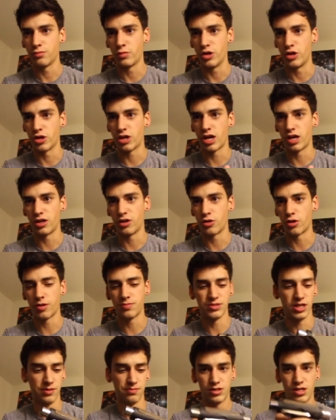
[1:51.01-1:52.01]
when you're cutting your
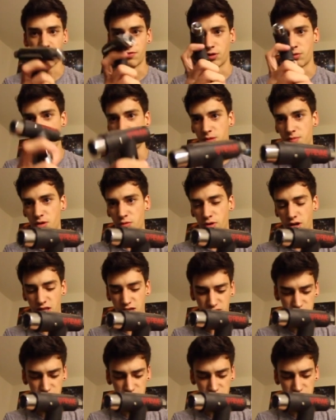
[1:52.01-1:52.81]
grip tape. Definitely recommend one of